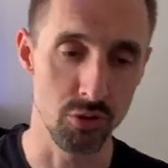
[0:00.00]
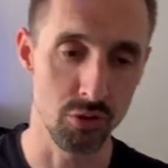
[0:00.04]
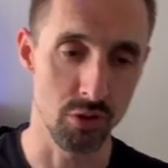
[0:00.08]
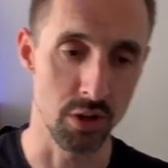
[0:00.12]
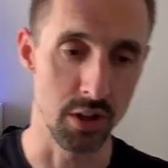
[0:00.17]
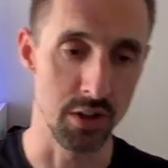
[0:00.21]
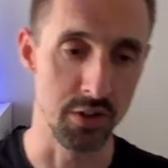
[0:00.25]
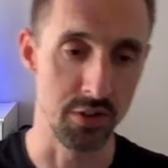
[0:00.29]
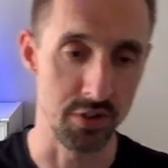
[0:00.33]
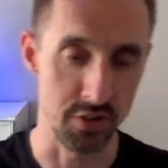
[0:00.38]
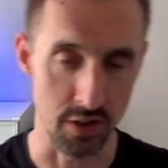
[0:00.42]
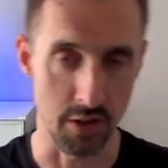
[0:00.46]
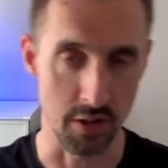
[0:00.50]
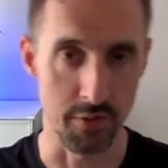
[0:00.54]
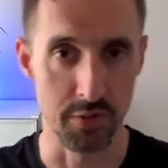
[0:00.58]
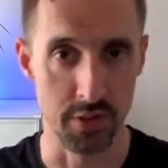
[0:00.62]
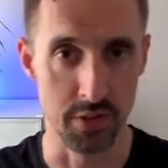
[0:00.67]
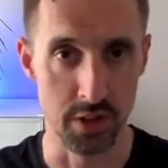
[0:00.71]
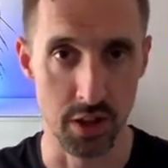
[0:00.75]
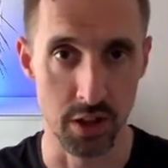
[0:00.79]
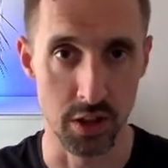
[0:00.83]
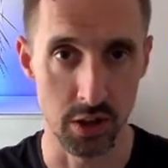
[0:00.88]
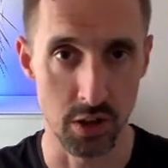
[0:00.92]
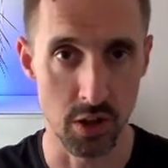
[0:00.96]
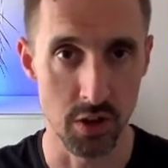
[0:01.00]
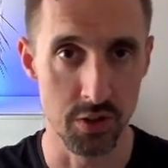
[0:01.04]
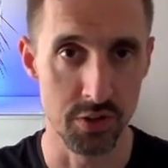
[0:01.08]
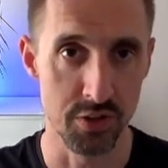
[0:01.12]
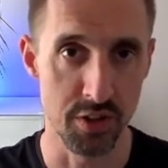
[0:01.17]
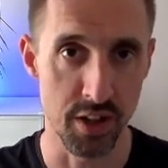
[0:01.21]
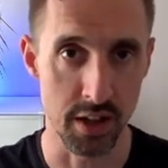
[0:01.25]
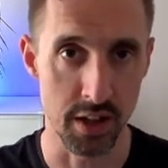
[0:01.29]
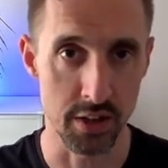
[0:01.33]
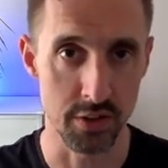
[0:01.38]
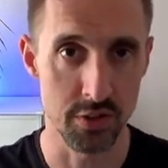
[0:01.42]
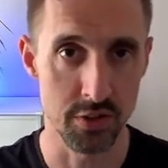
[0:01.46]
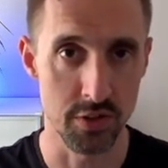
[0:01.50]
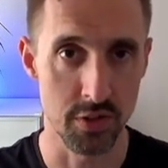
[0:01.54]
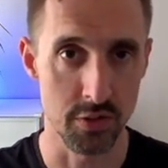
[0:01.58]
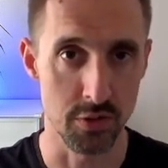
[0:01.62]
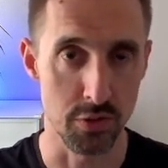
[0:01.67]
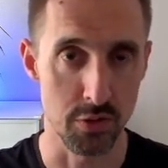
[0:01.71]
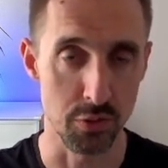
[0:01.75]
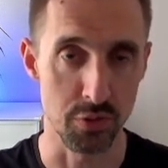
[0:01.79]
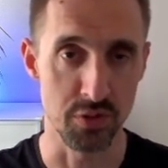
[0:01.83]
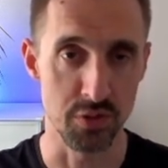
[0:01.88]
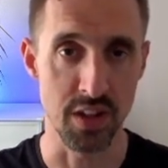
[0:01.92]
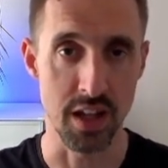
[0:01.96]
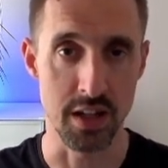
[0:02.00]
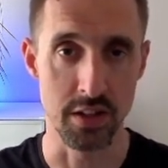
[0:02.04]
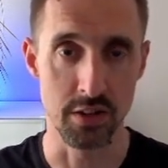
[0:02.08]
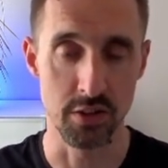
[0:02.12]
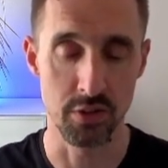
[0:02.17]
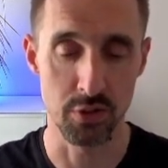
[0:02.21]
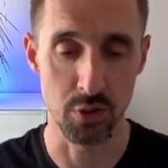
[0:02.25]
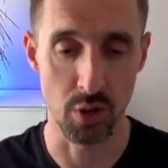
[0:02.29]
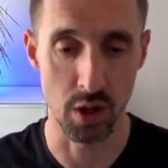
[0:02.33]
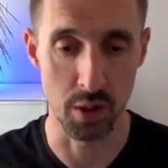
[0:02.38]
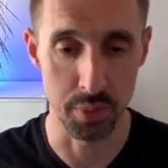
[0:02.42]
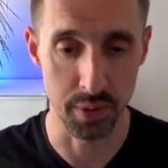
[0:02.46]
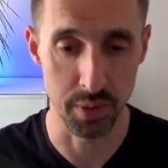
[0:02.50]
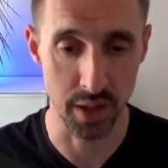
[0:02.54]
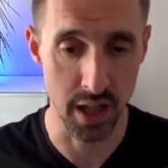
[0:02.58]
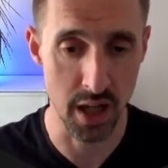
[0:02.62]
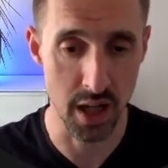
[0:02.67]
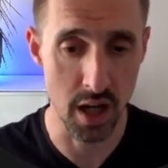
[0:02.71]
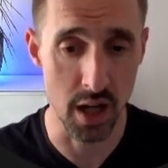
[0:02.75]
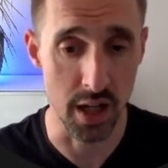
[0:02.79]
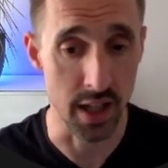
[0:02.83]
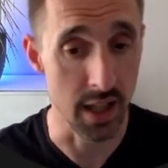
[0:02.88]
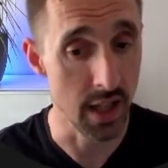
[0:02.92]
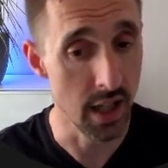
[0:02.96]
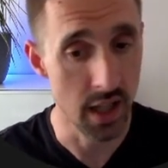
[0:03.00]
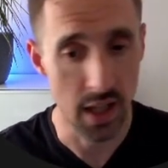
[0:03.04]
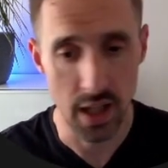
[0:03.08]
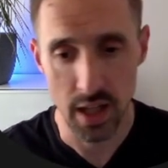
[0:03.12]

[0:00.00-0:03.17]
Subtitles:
and stuff into the context to send to OpenAI.